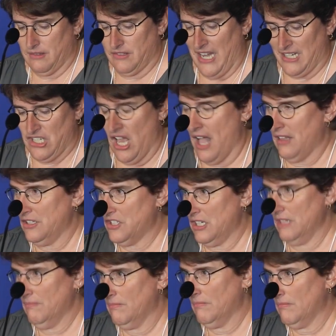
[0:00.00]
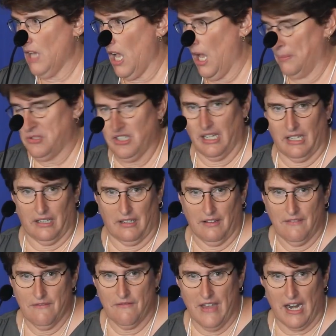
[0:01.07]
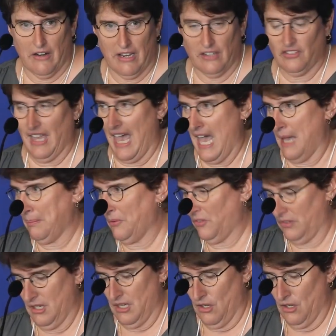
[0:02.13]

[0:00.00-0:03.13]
Technology updated, various apps,